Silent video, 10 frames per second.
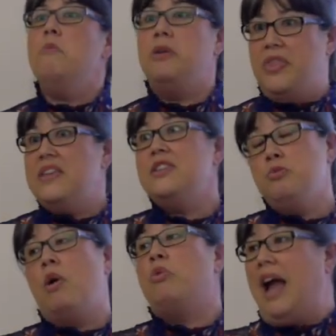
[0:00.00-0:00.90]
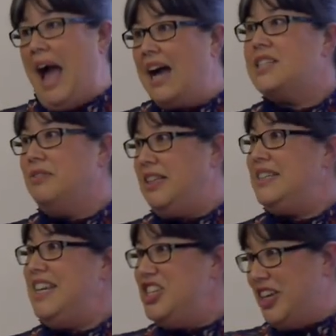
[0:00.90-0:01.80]
But this is what we're actively
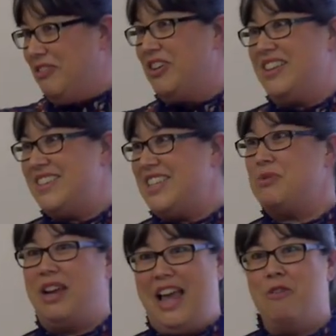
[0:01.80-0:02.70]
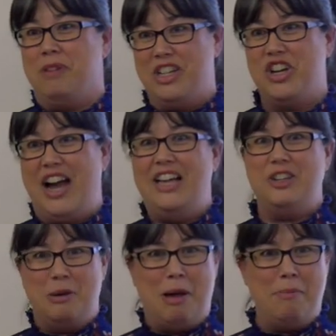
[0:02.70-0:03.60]
teaching. For instance, when I have my child
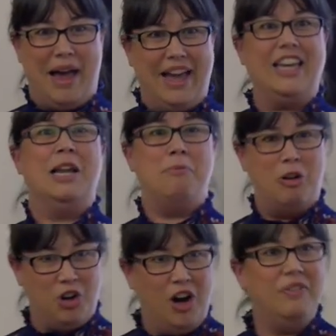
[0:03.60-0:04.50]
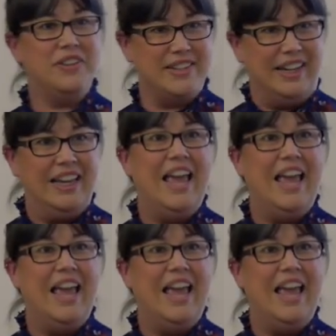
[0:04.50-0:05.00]
on my back and I'm out harvesting,